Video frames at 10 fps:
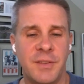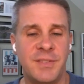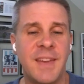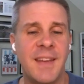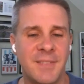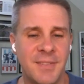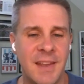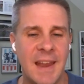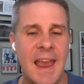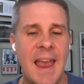sense
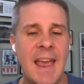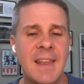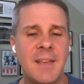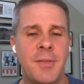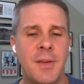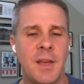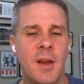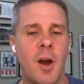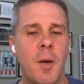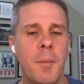that anything
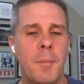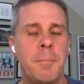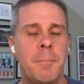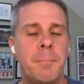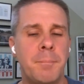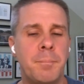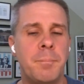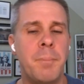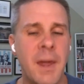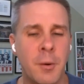
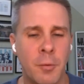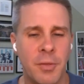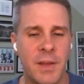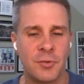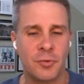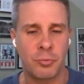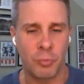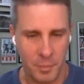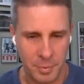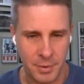better than
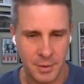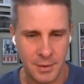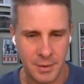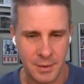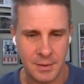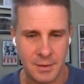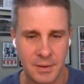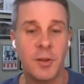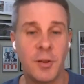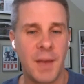Trump
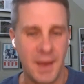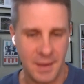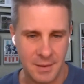is okay.